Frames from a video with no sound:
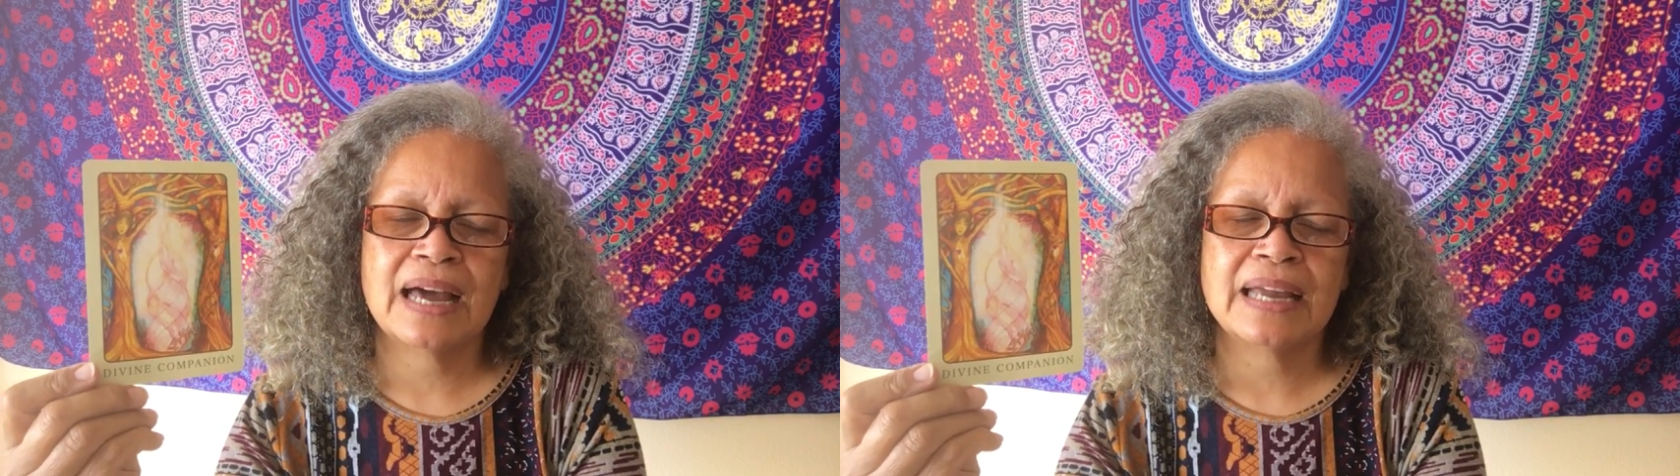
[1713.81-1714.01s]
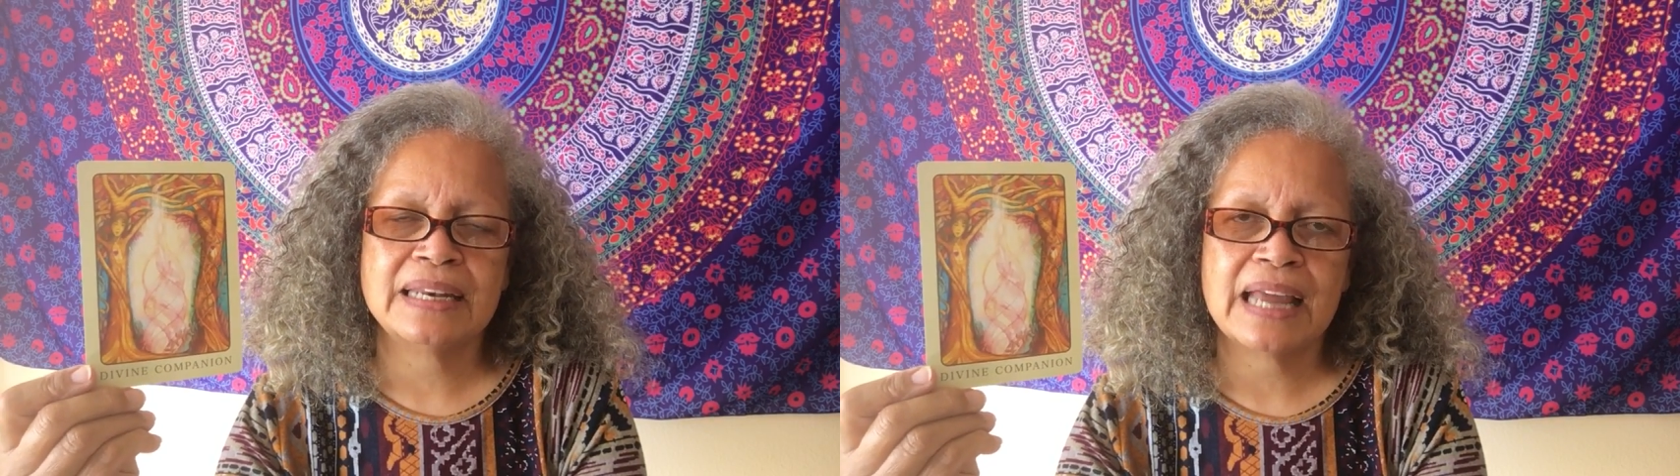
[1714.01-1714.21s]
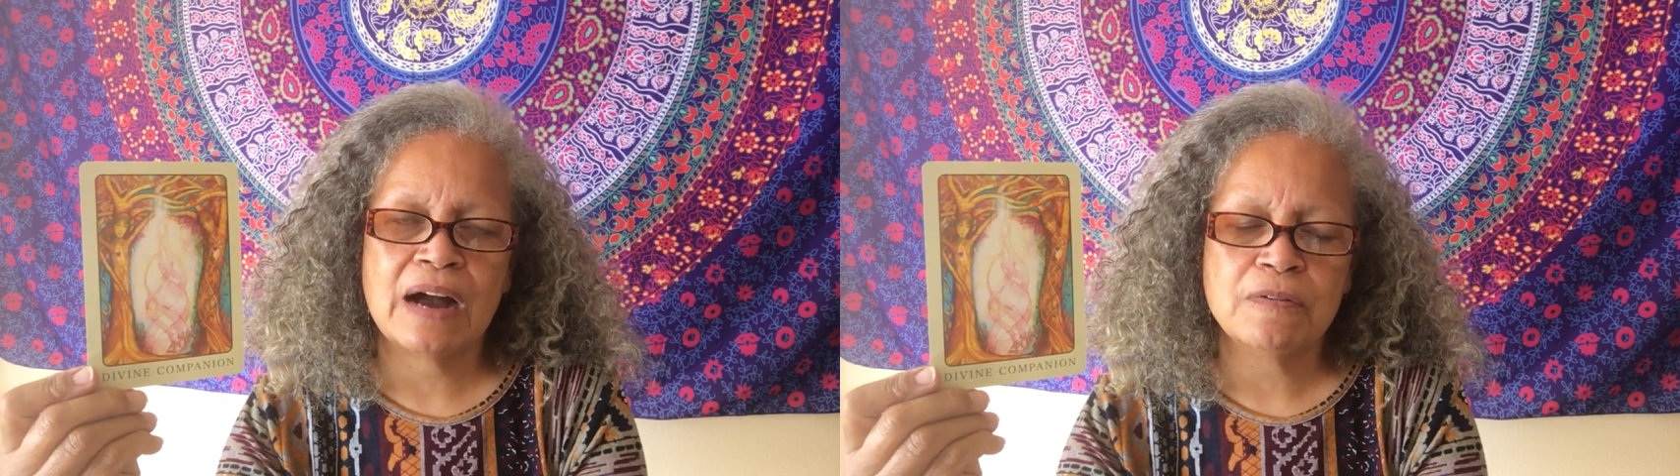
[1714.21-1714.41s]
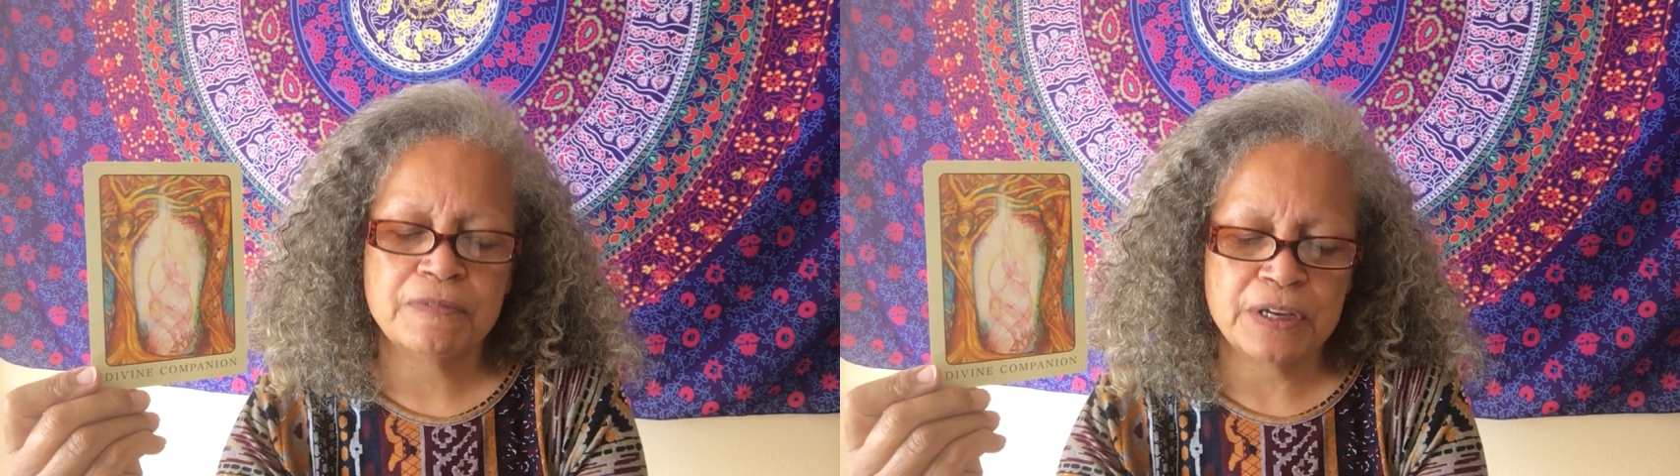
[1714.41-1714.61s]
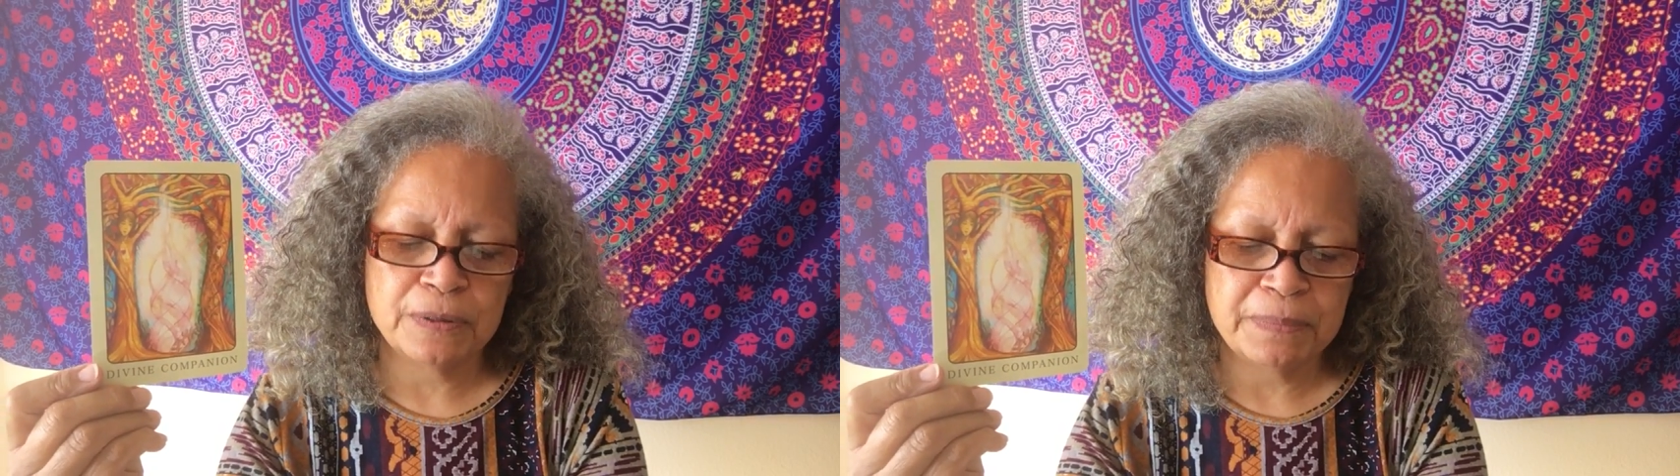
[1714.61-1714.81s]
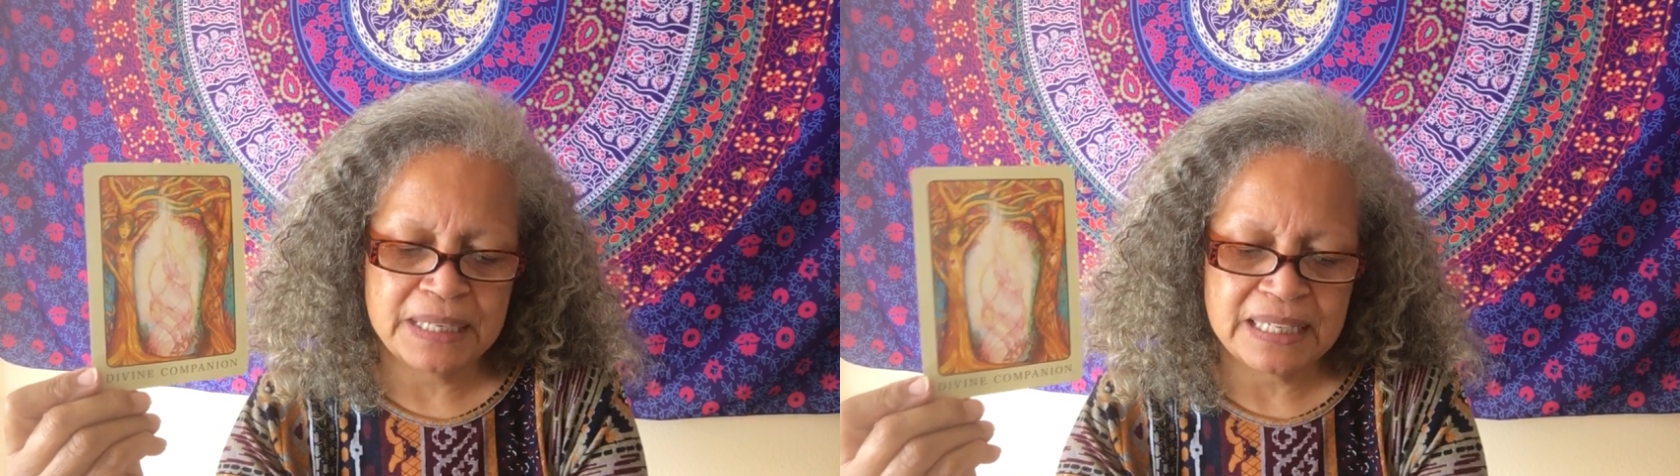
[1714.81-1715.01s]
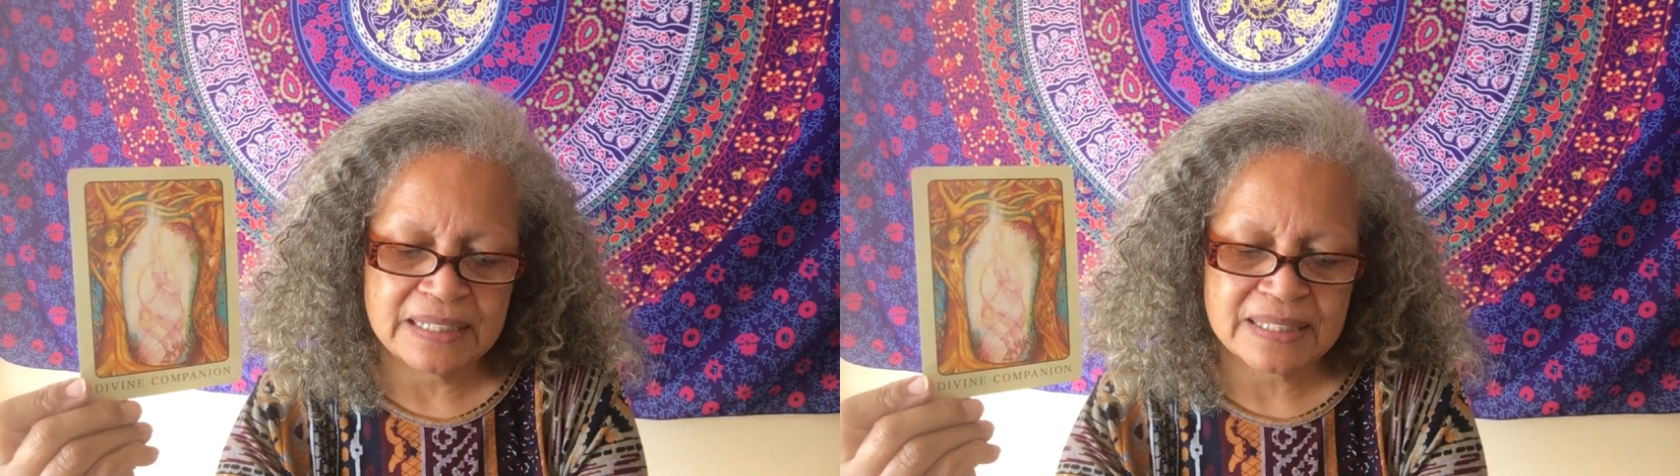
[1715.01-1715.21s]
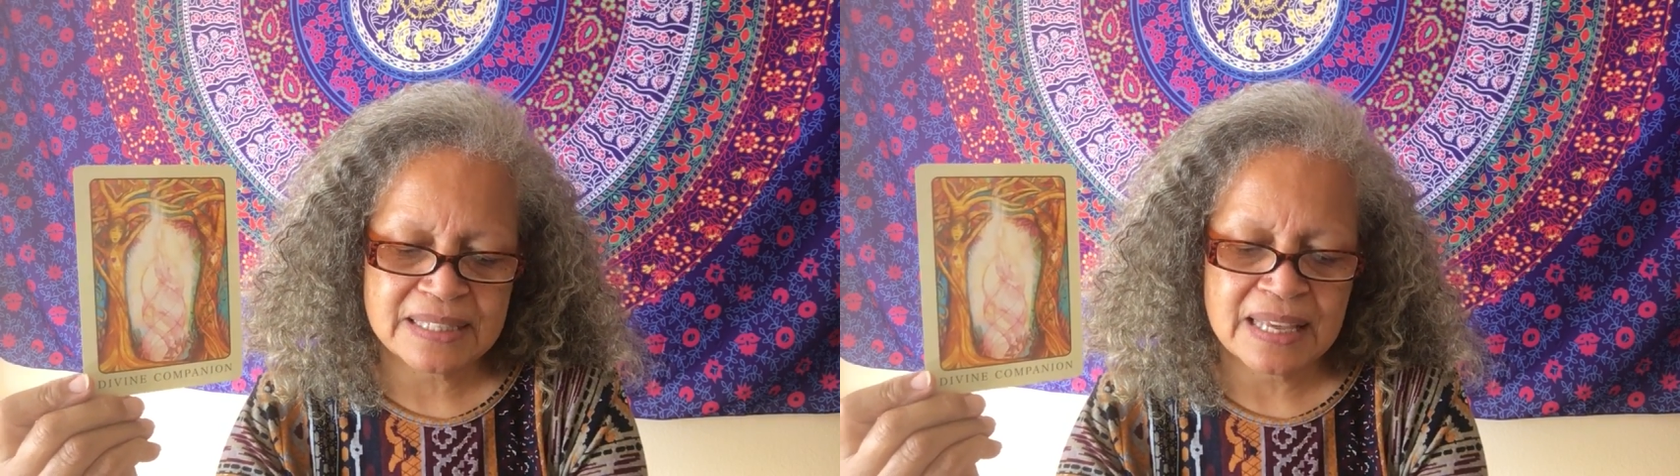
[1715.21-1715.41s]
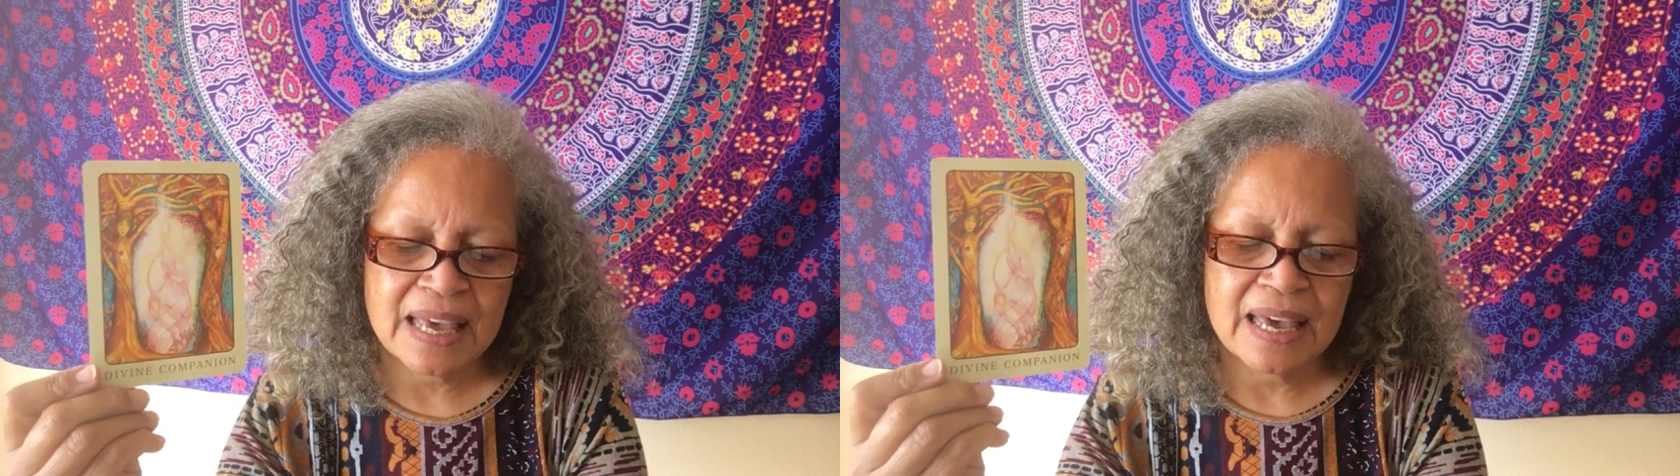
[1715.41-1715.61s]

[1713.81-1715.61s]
I now feel peace